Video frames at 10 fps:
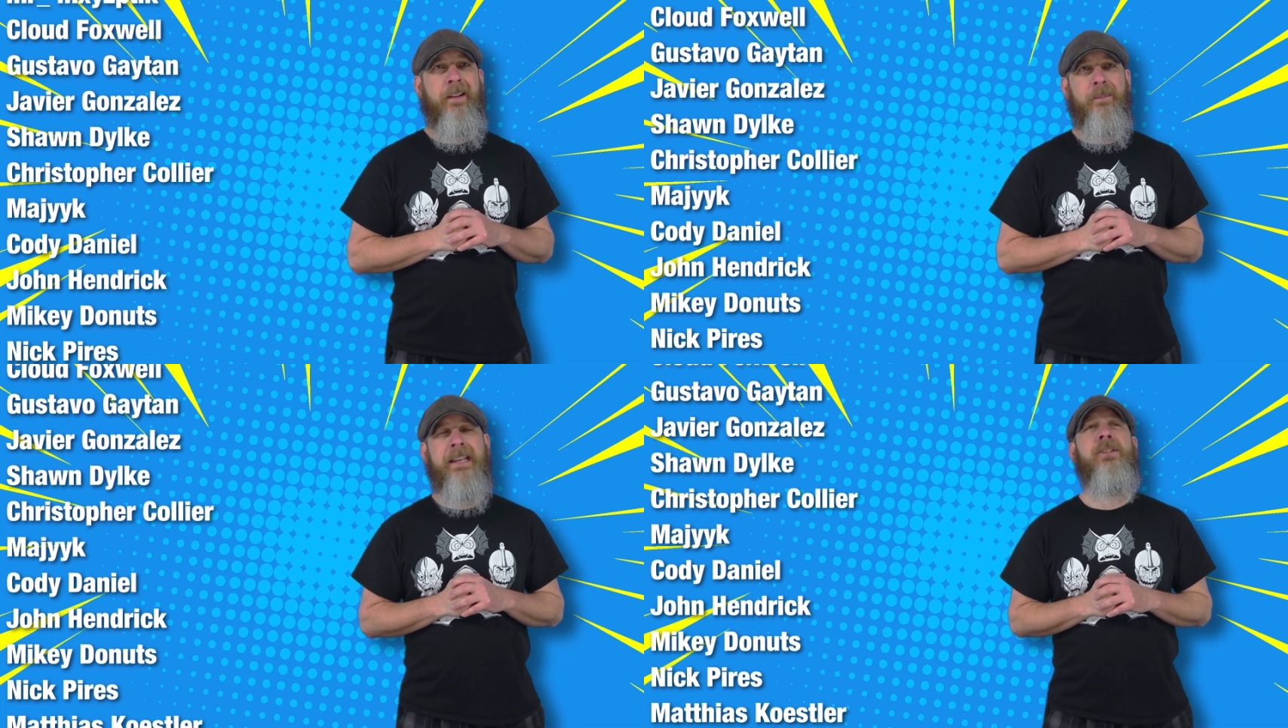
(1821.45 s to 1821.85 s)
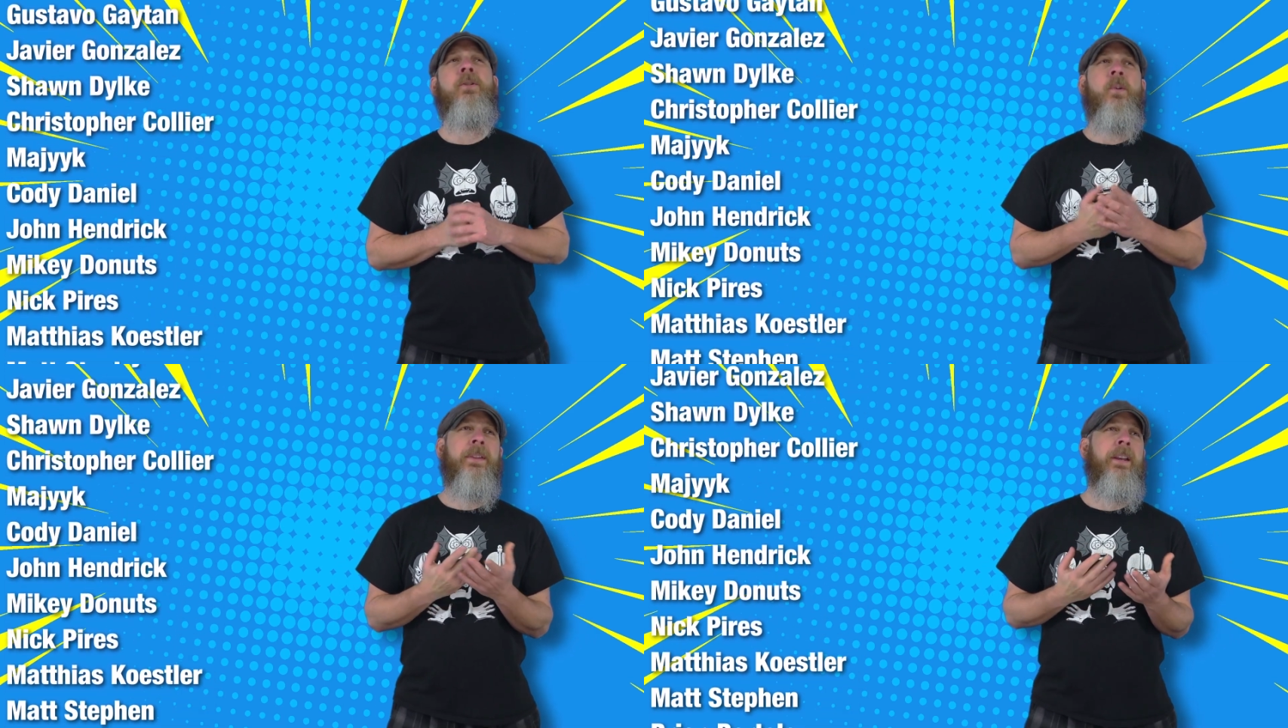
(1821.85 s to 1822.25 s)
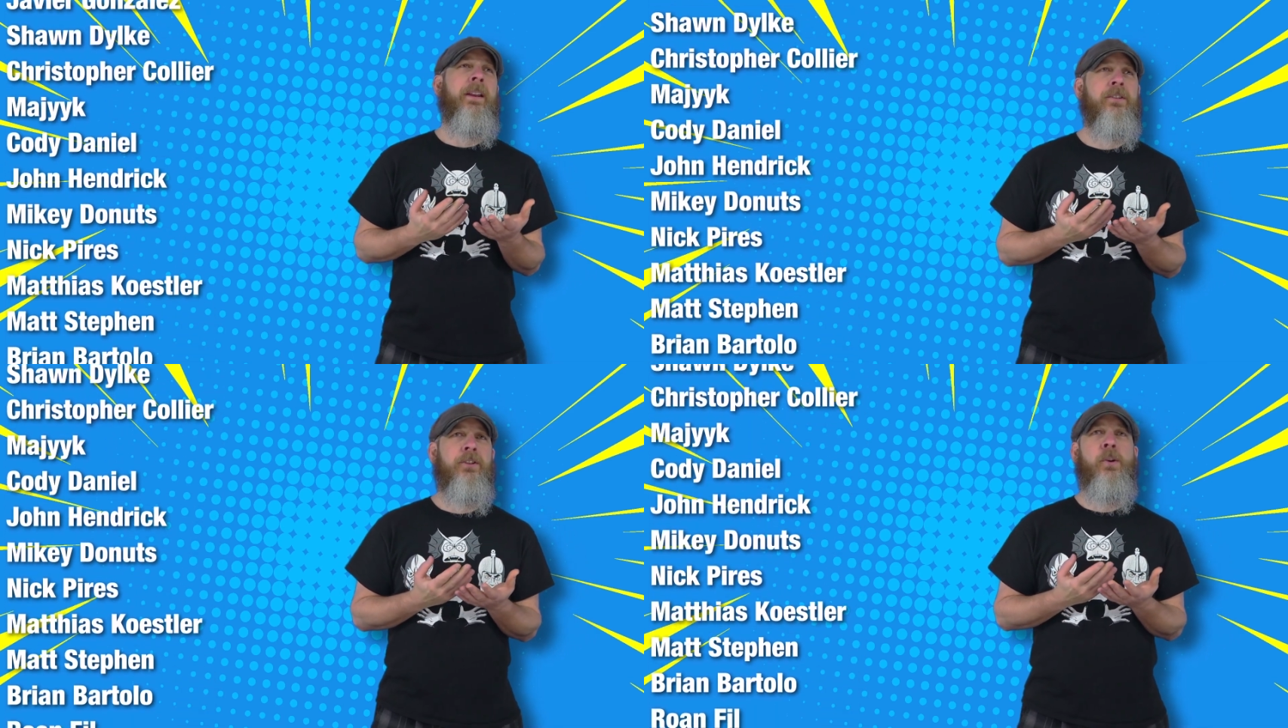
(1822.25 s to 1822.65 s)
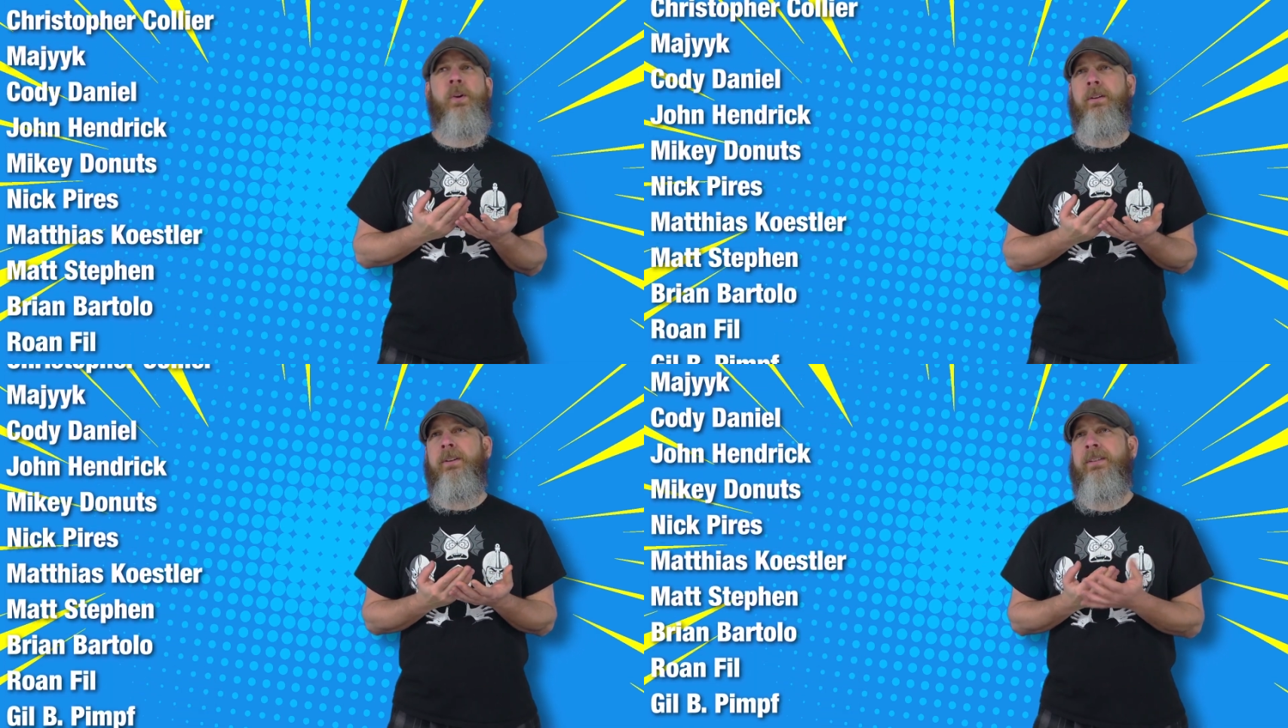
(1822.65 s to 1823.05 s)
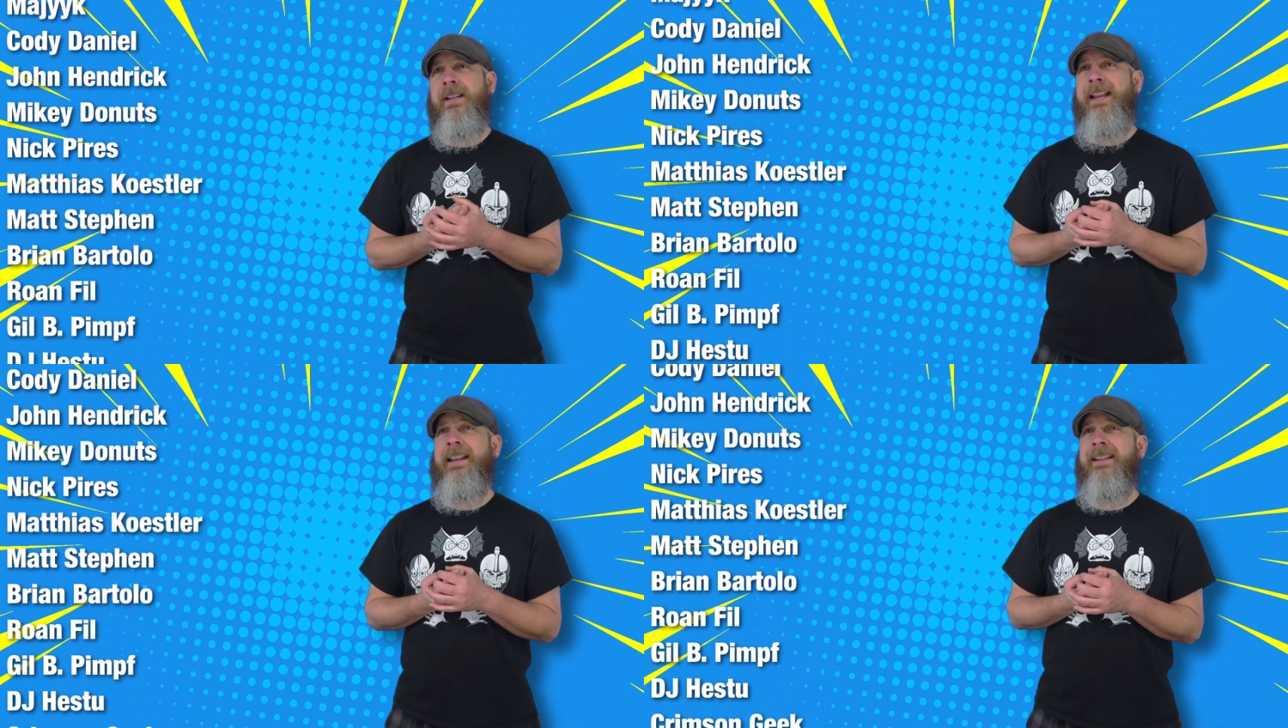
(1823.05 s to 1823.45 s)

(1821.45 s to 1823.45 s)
Because you know what the Hush Joker looks like.